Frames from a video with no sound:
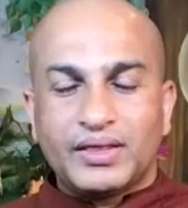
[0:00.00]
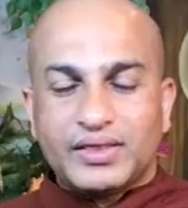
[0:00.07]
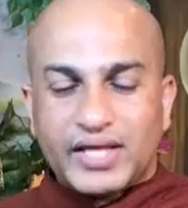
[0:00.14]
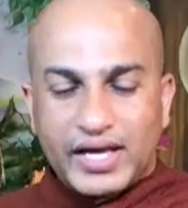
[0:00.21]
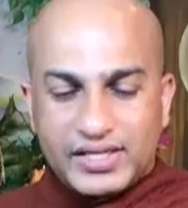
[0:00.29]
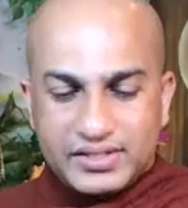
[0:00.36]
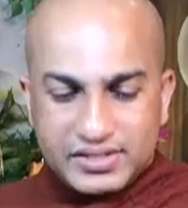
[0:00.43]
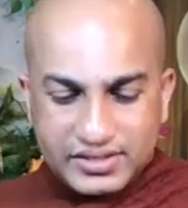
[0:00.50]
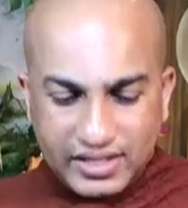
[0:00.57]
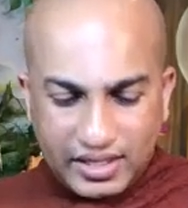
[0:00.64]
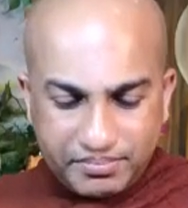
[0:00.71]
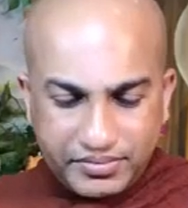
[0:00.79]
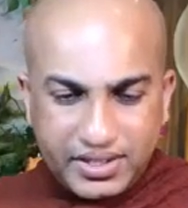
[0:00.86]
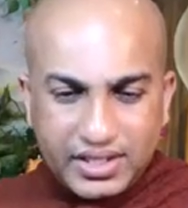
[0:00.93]
there is
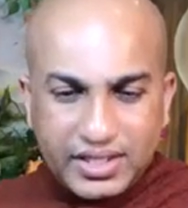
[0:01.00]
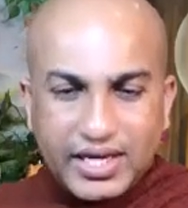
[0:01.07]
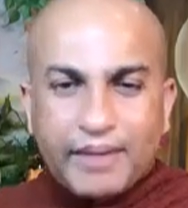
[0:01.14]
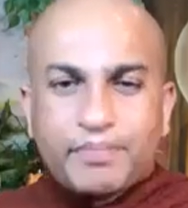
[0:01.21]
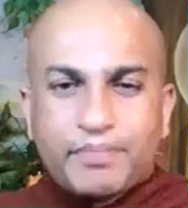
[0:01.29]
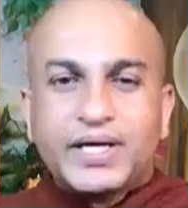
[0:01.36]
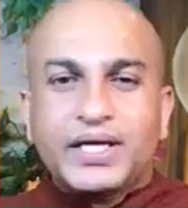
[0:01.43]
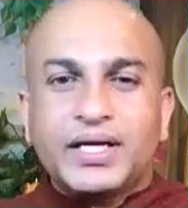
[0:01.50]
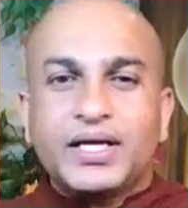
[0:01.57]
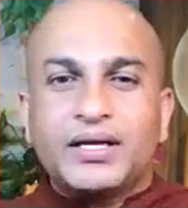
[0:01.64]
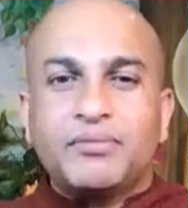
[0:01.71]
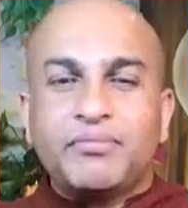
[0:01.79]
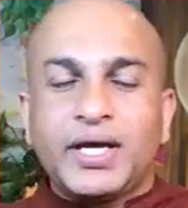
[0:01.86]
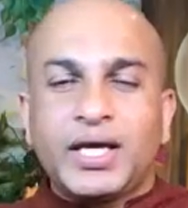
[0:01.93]
something happening
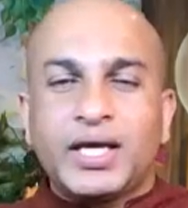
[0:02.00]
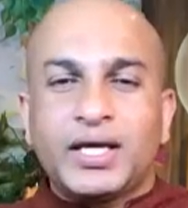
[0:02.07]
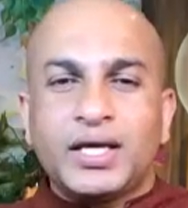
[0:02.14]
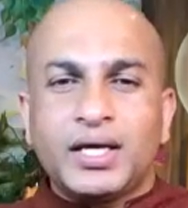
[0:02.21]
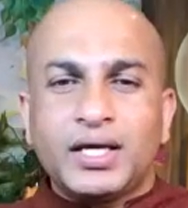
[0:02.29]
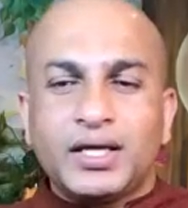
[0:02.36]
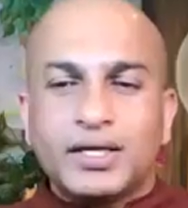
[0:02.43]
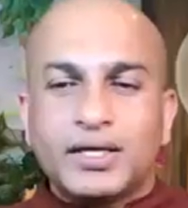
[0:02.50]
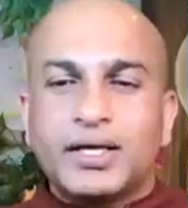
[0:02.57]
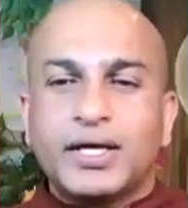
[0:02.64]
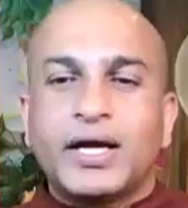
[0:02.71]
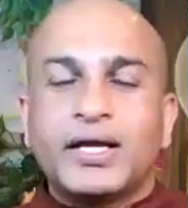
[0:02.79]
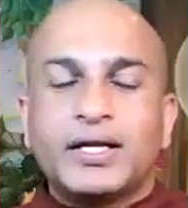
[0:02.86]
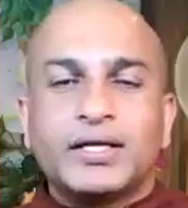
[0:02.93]
in me
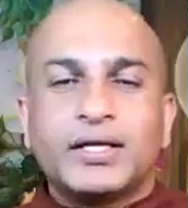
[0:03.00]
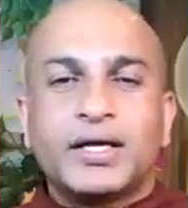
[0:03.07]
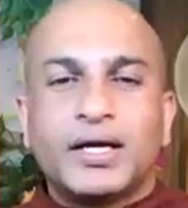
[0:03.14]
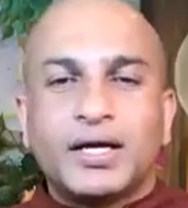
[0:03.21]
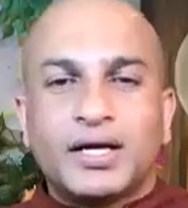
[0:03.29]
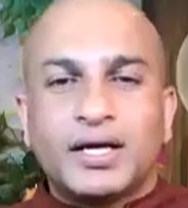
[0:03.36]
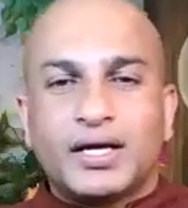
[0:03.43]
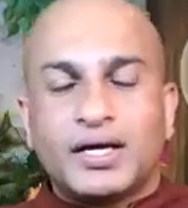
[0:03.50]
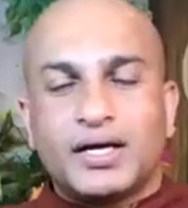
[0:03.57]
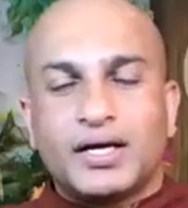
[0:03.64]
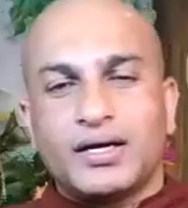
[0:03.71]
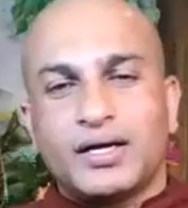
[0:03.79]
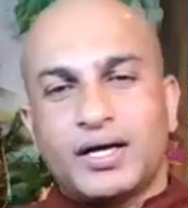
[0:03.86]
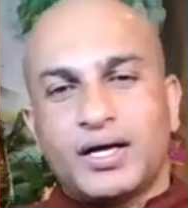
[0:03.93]
and
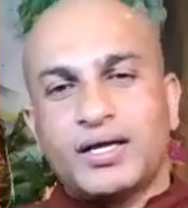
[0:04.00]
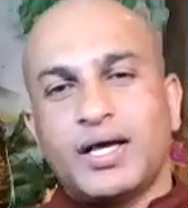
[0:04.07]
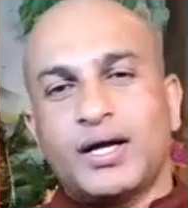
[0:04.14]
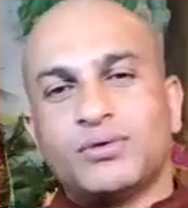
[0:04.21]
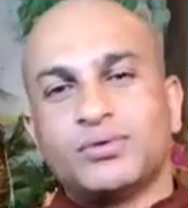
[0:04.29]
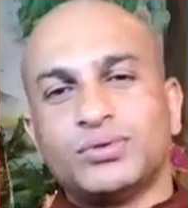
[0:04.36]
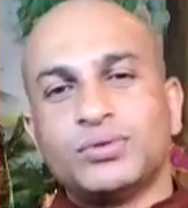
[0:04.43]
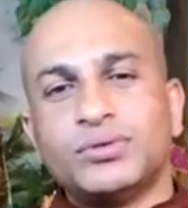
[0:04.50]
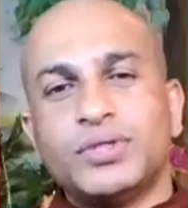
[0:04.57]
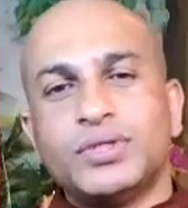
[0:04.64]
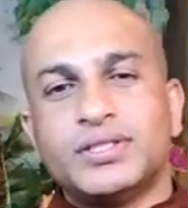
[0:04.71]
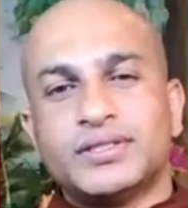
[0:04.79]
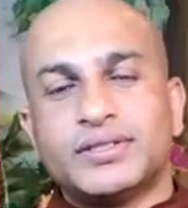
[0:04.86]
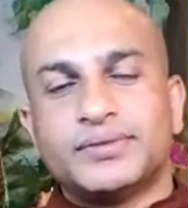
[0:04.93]
i have to do
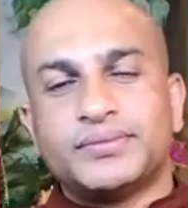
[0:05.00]
this